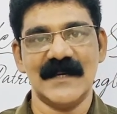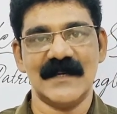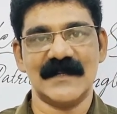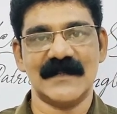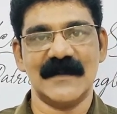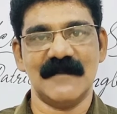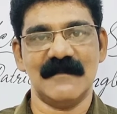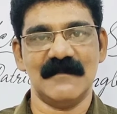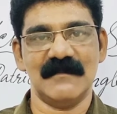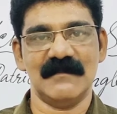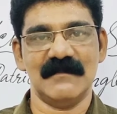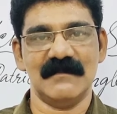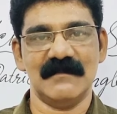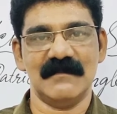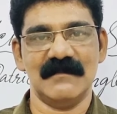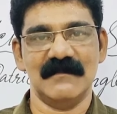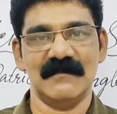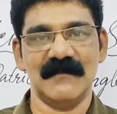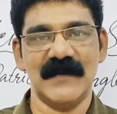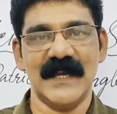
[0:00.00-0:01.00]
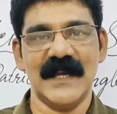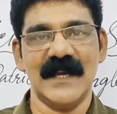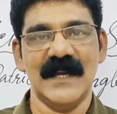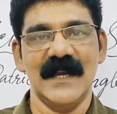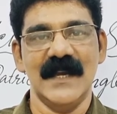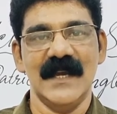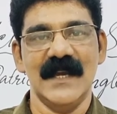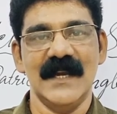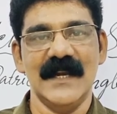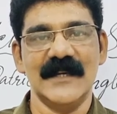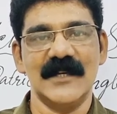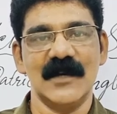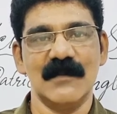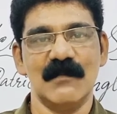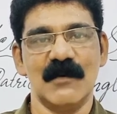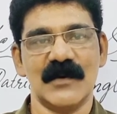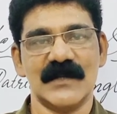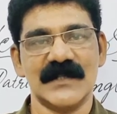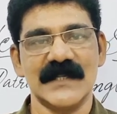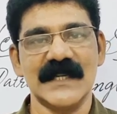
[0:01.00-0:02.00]
it some uh, little
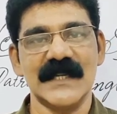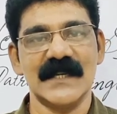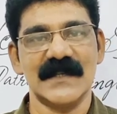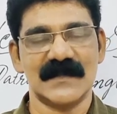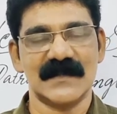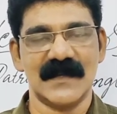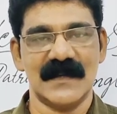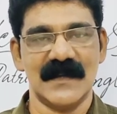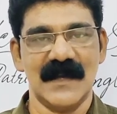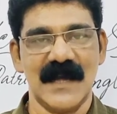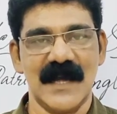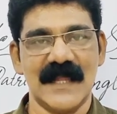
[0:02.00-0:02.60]
more seriously.